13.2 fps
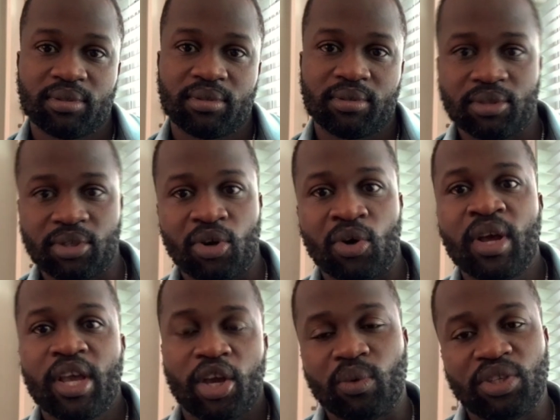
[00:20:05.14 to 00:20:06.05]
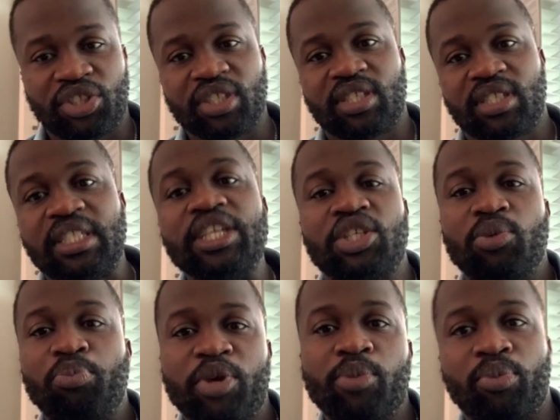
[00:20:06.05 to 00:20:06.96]
You know, it was just teaching
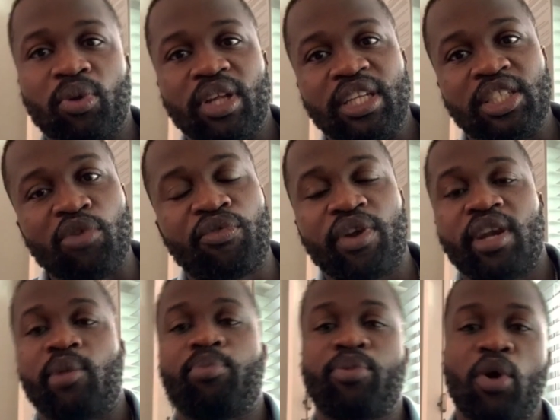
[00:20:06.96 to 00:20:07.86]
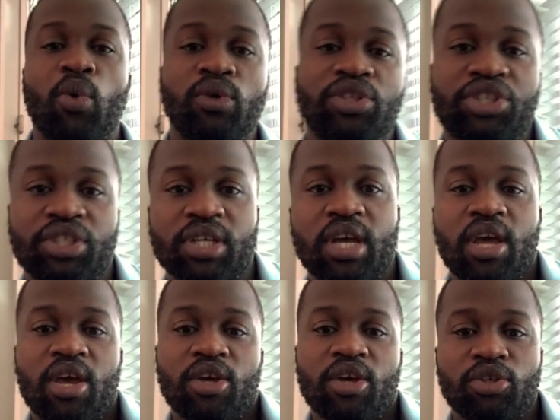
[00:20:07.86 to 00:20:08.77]
people a different approach
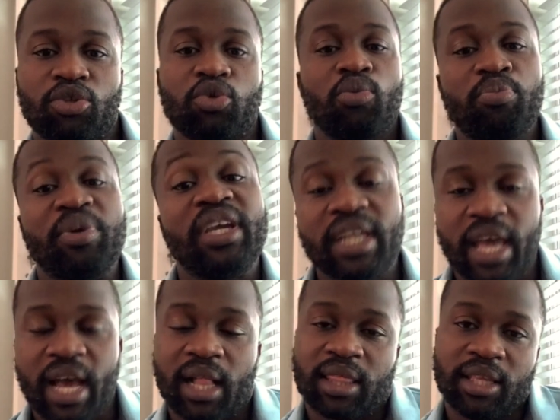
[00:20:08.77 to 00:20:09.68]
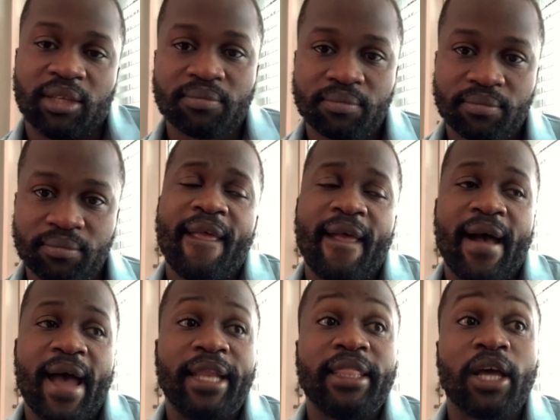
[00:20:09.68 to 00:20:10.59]
to being healthy.
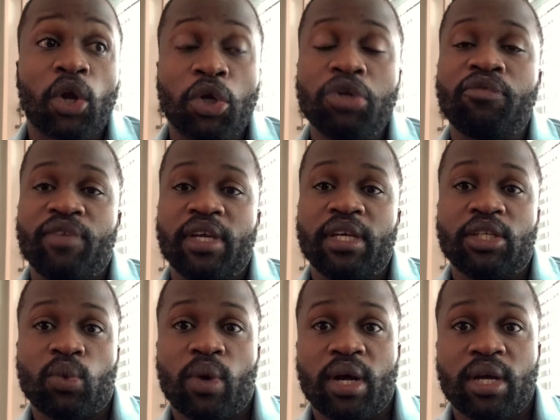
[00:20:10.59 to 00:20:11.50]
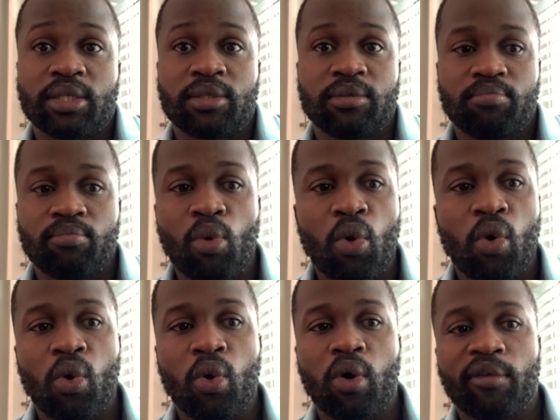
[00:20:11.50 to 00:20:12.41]
Yeah, and the good fit was
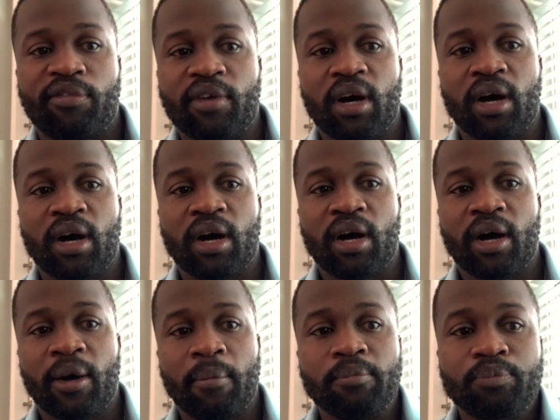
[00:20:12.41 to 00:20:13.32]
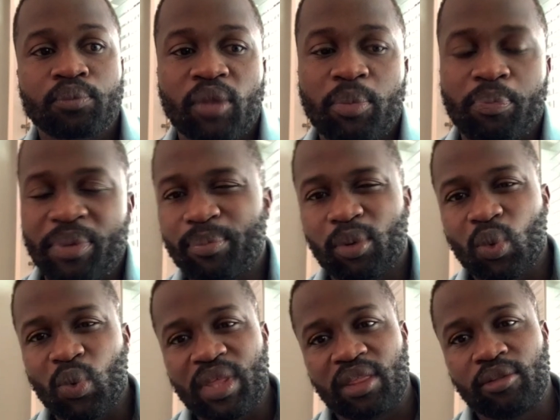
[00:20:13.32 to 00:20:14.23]
more of people
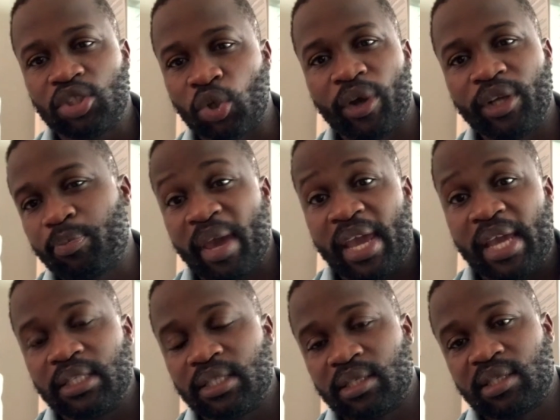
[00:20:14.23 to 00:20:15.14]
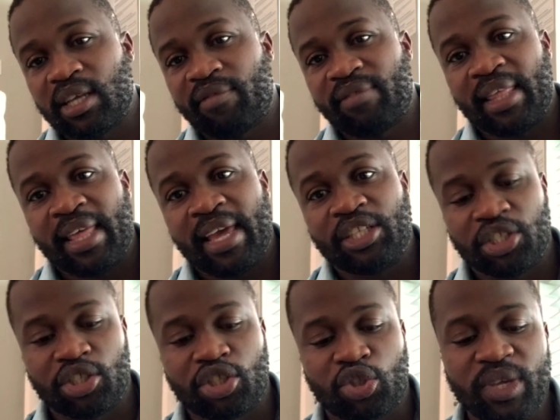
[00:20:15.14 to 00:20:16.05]
with joint pains and stuff like that,
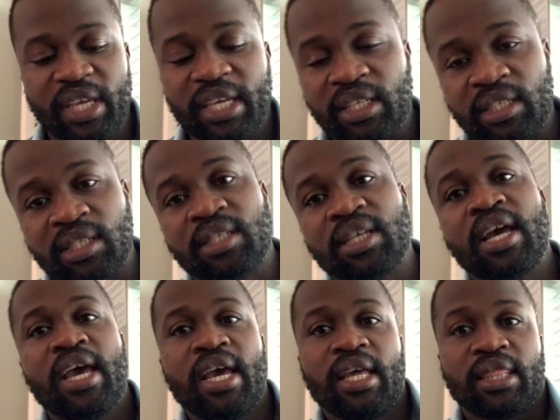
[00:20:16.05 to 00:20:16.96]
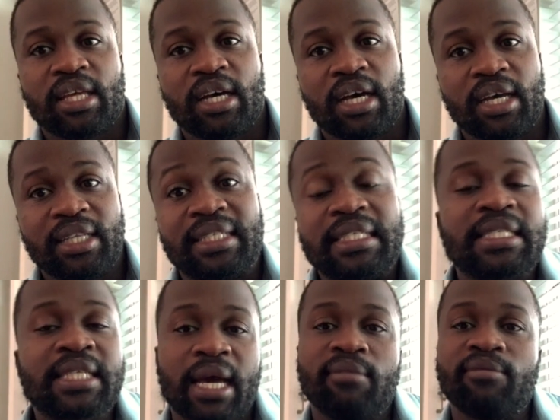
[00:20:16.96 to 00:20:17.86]
just to ease the
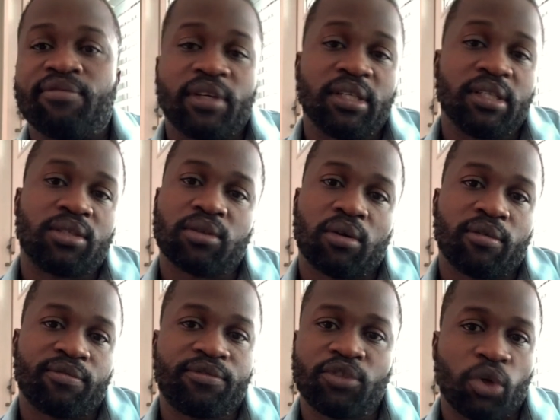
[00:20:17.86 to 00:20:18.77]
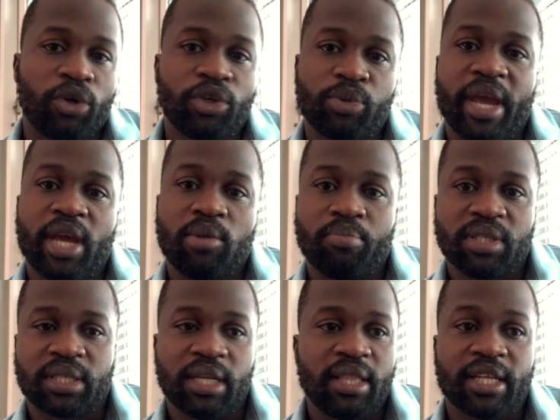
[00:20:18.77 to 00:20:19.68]
discomfort of joint pain.
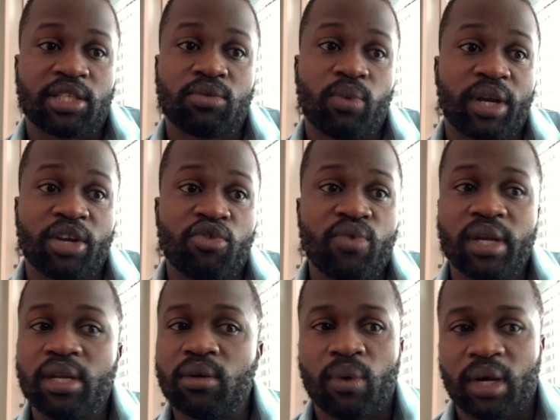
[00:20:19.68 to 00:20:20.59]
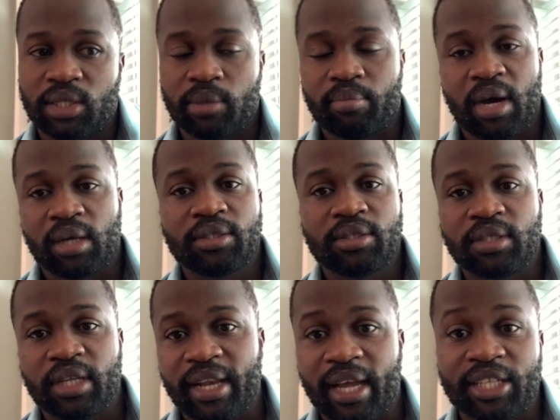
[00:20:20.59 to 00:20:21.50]
Basically, that's what it really was about
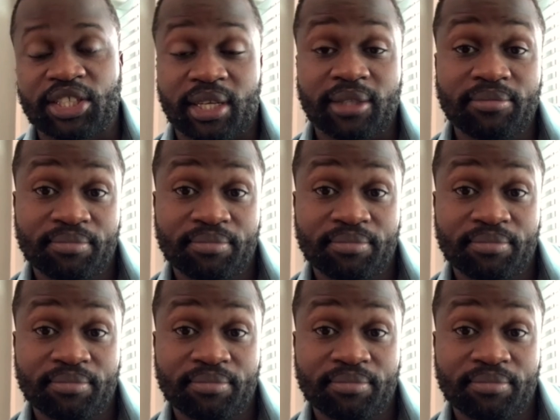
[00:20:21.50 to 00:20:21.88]
in a nutshell.